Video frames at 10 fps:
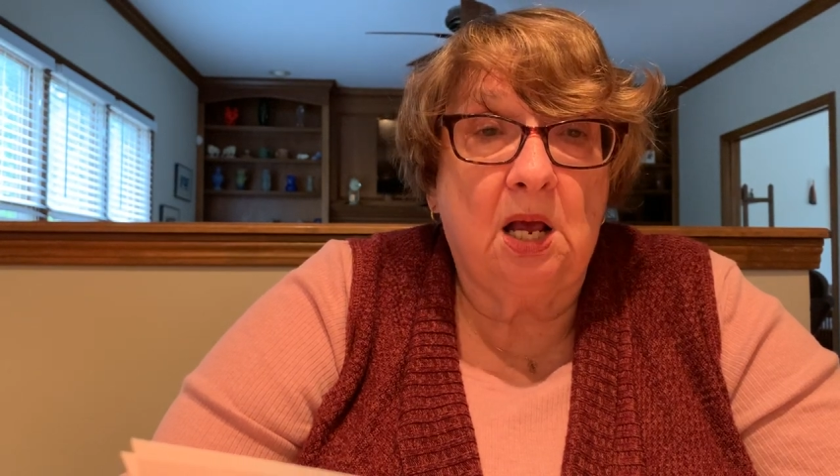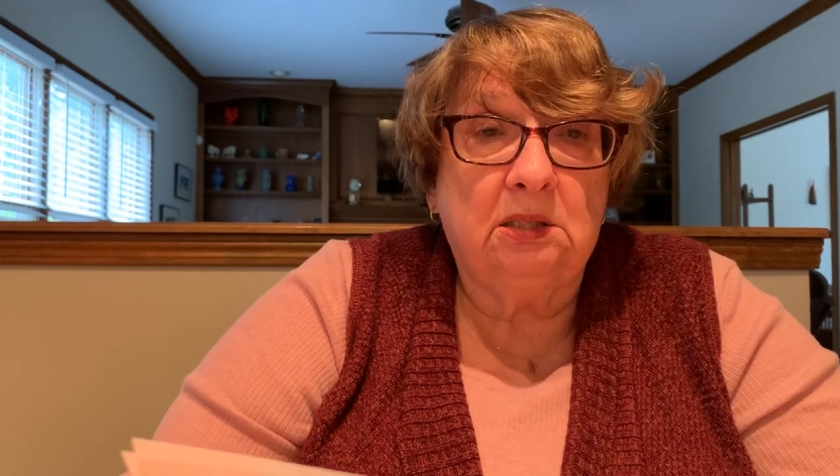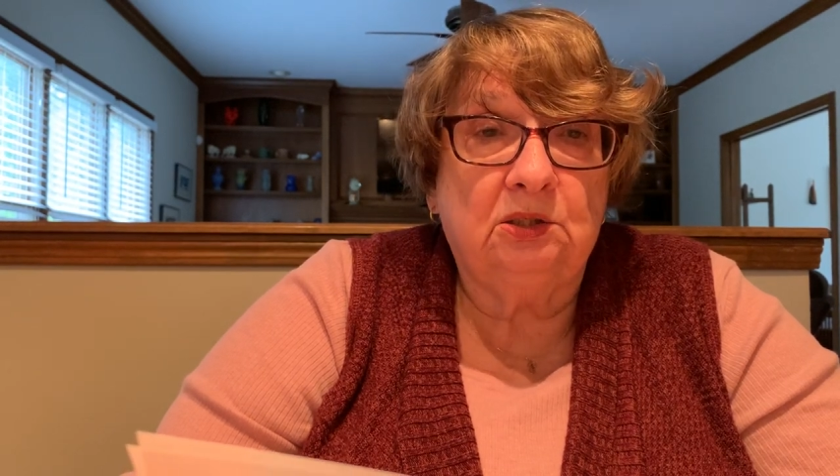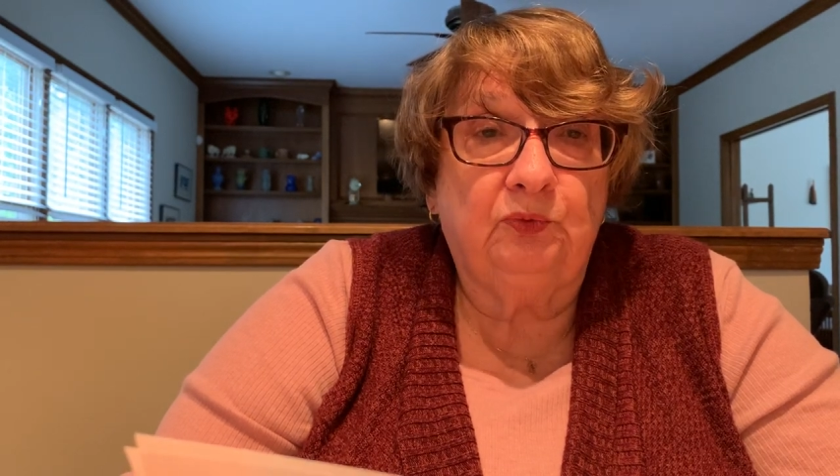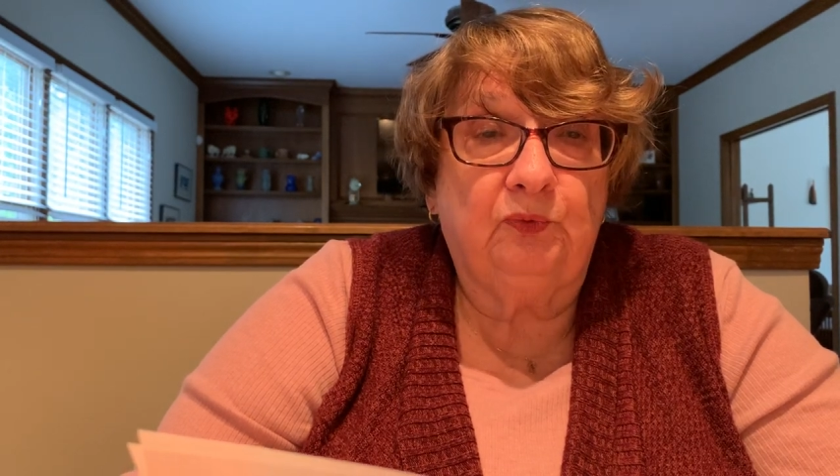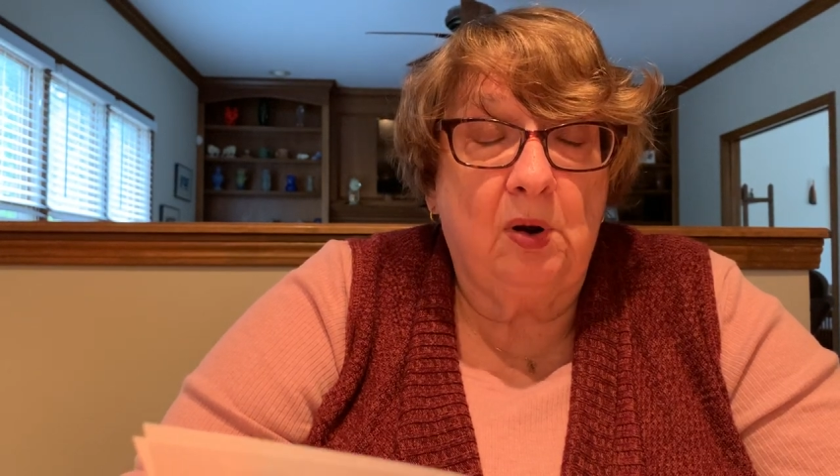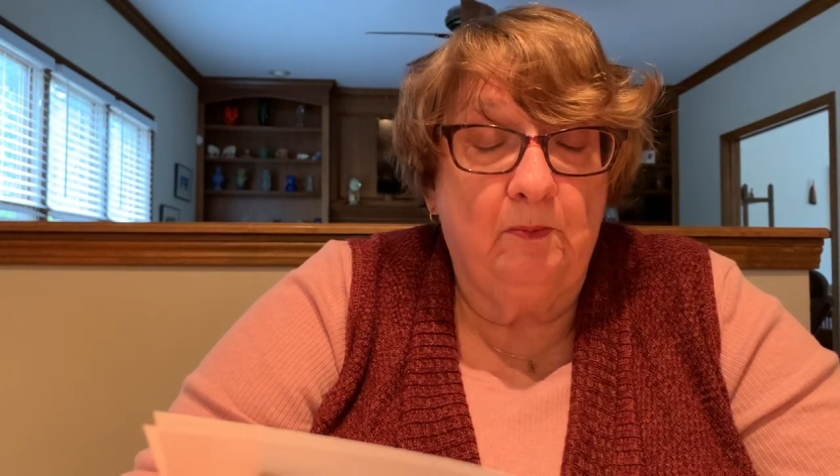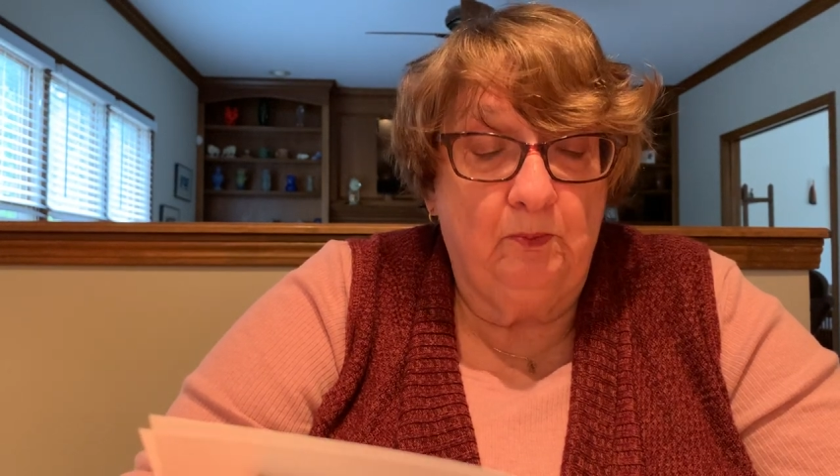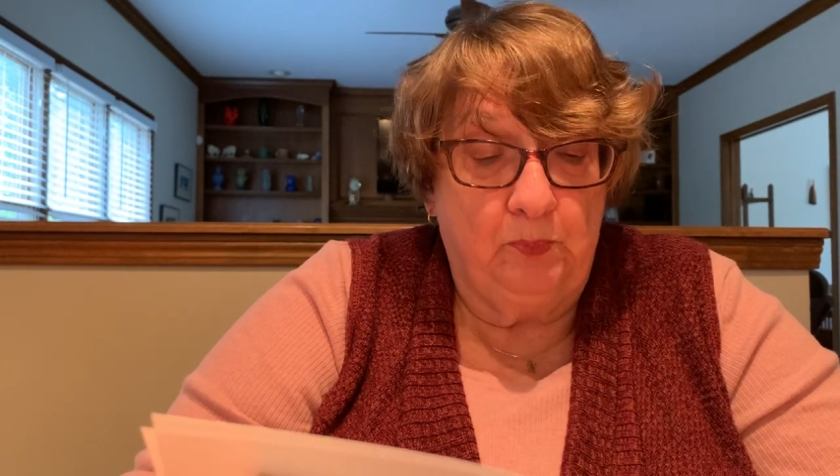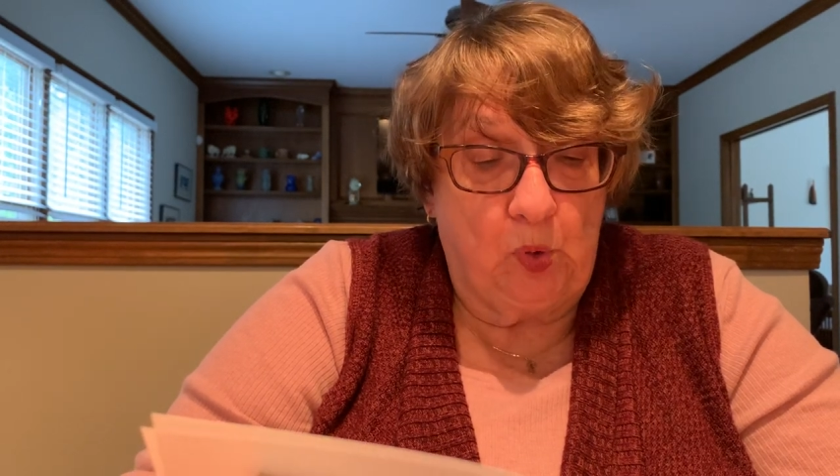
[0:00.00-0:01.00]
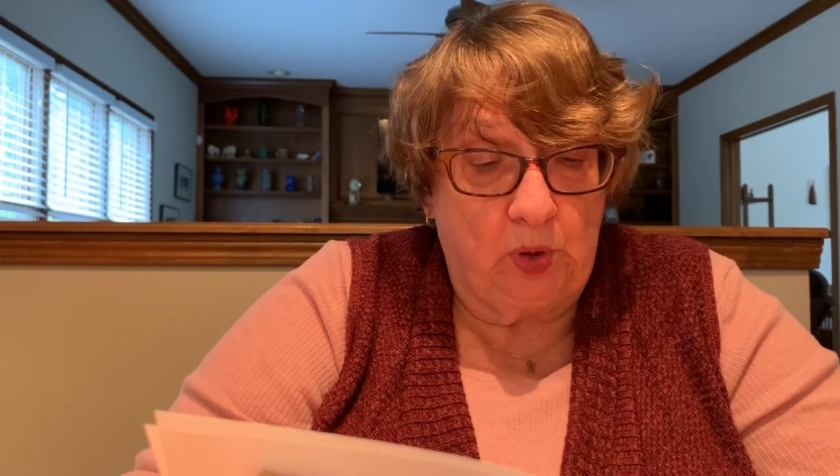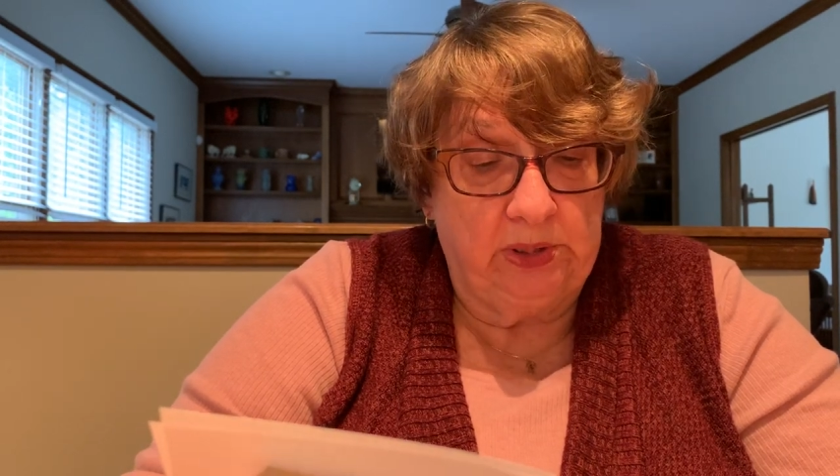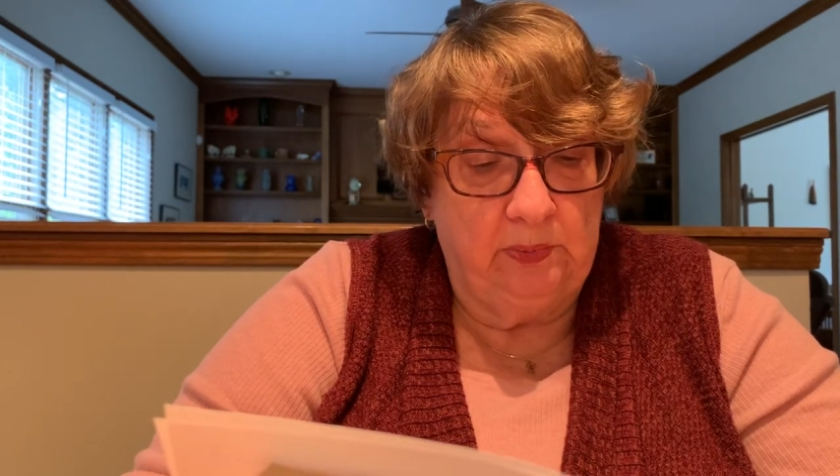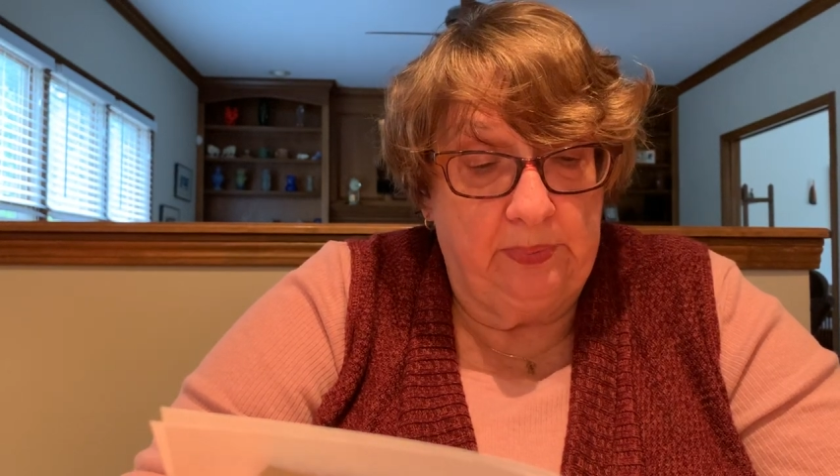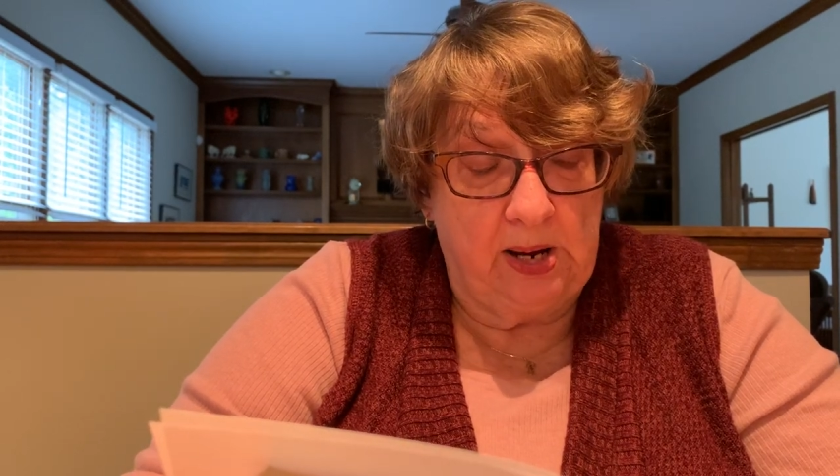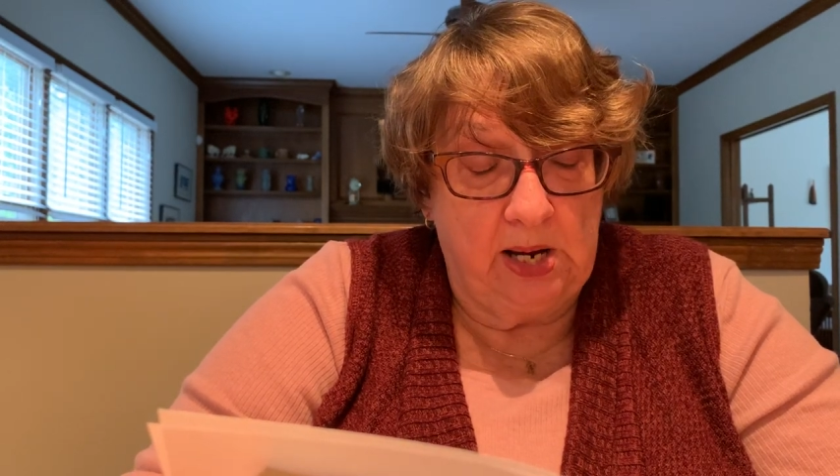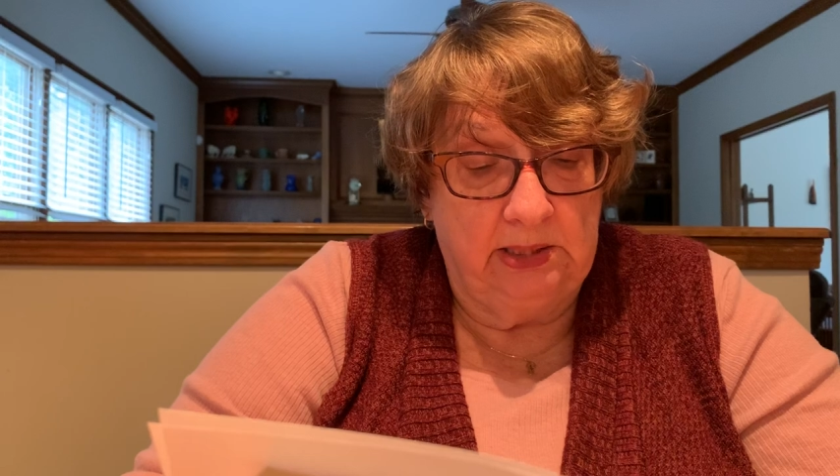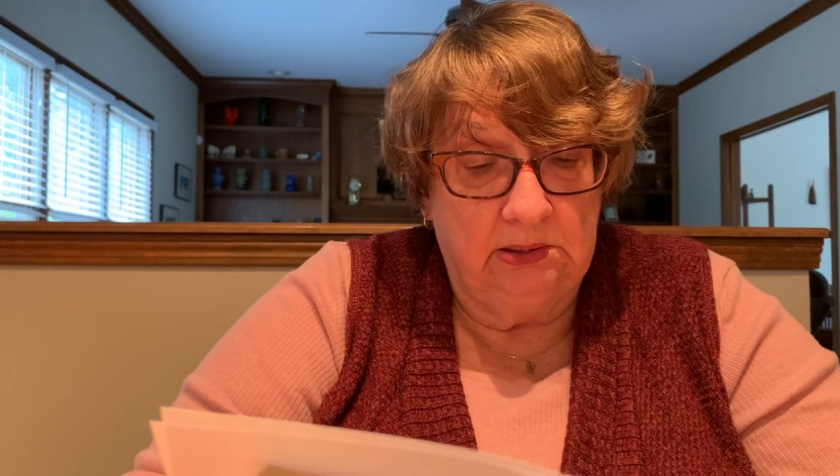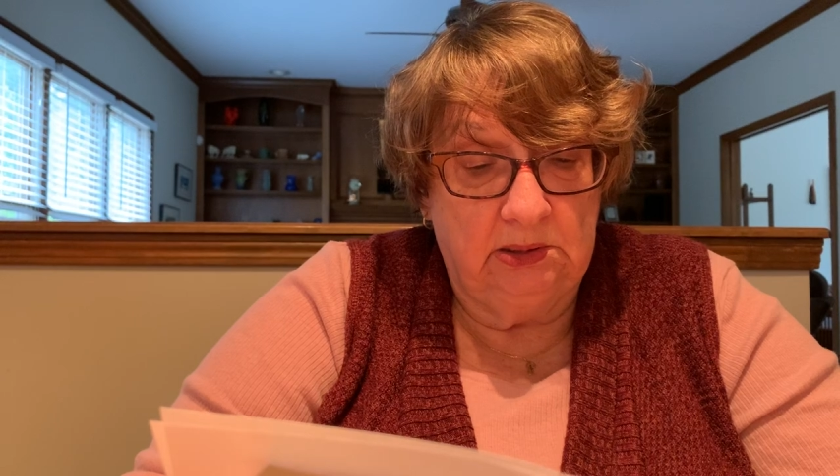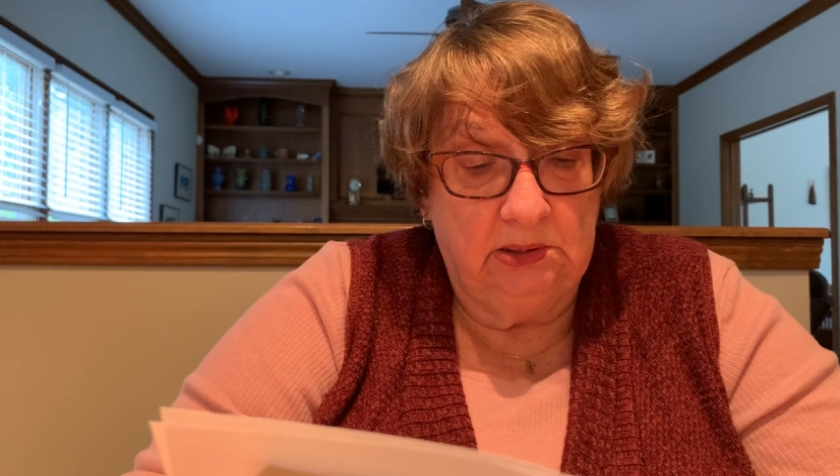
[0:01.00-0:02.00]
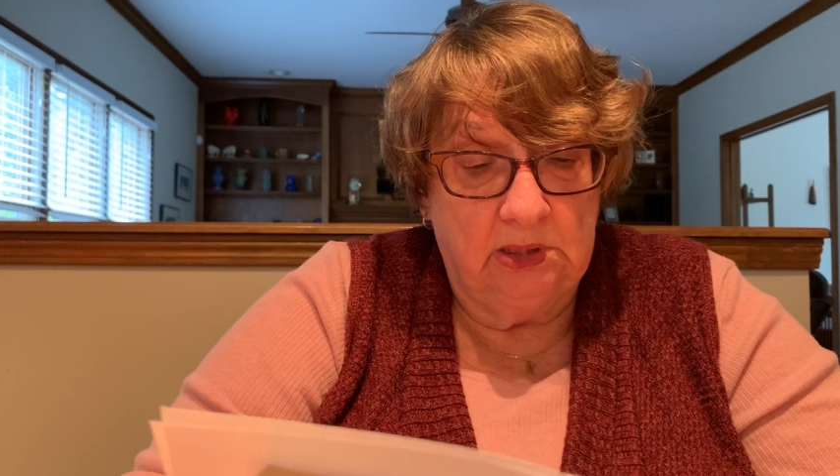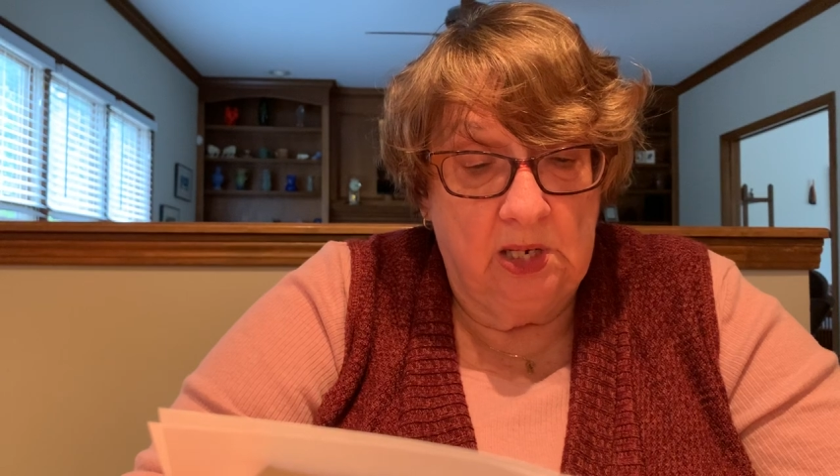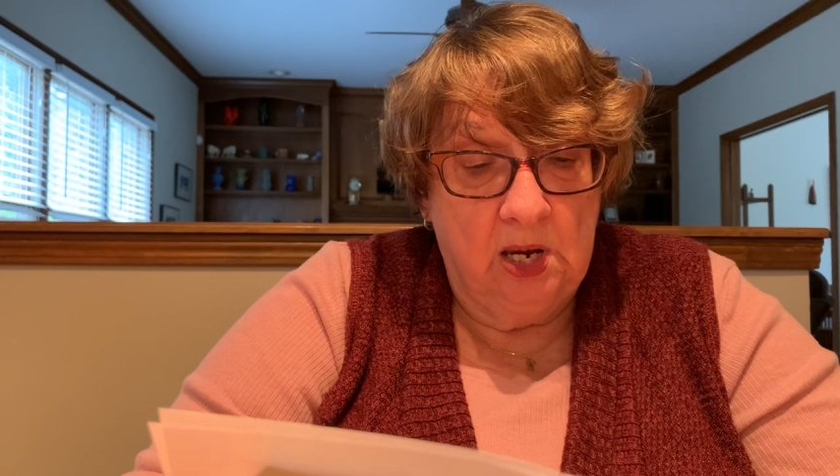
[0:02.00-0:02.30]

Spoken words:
us from porcupines?